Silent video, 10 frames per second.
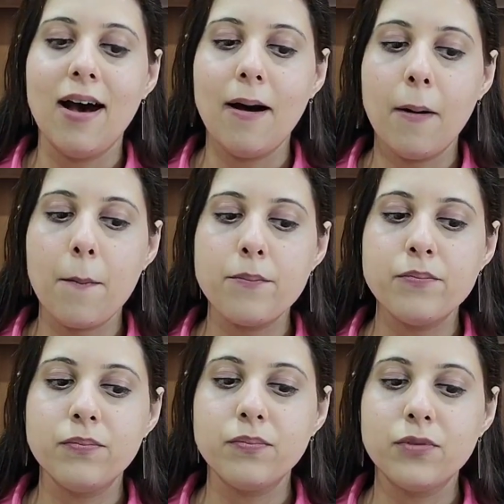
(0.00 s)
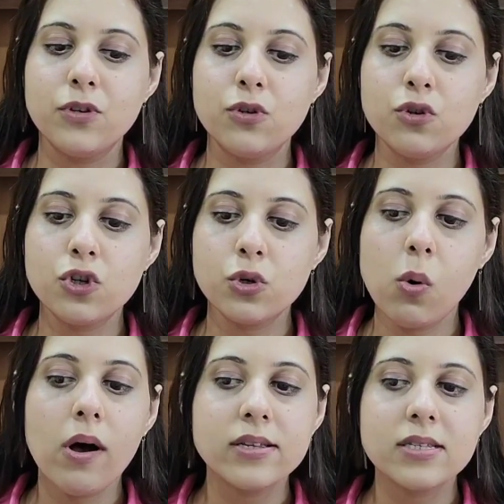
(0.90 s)
to
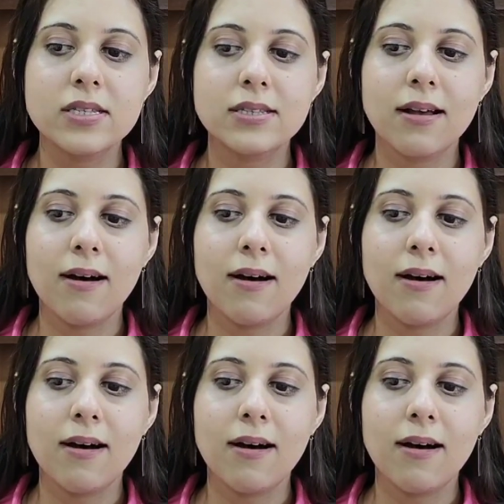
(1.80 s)
show us,